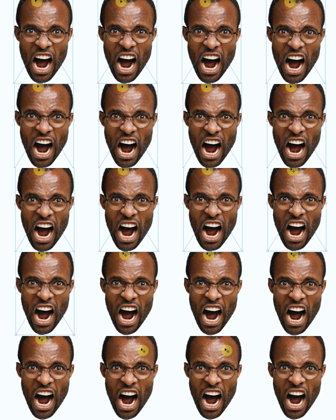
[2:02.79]

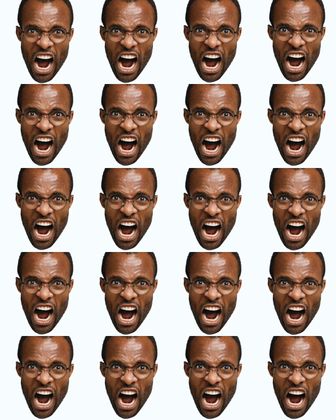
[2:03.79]
Nobody speaks.